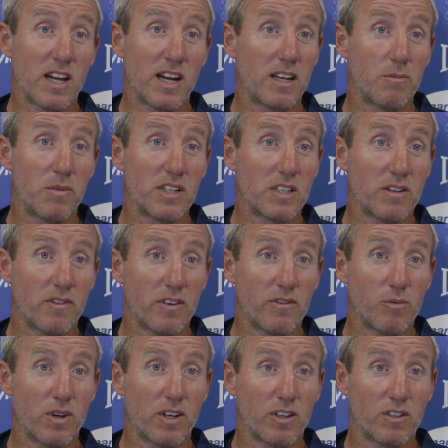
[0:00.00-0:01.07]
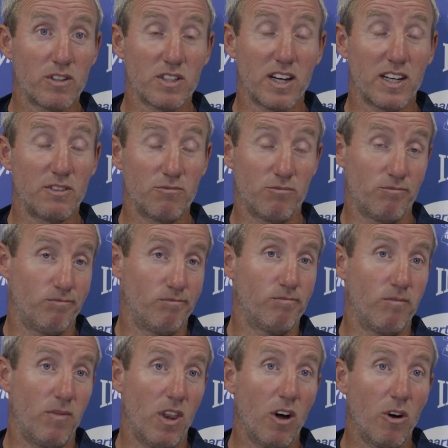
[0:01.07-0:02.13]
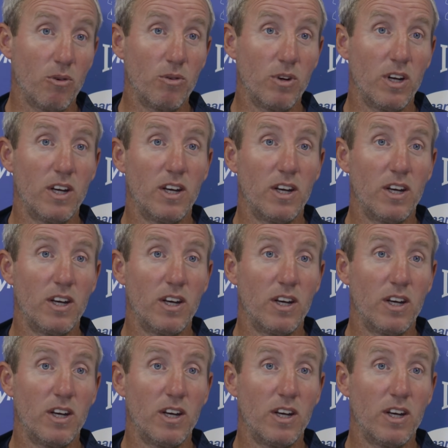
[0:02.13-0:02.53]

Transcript: out the best of everyone because they know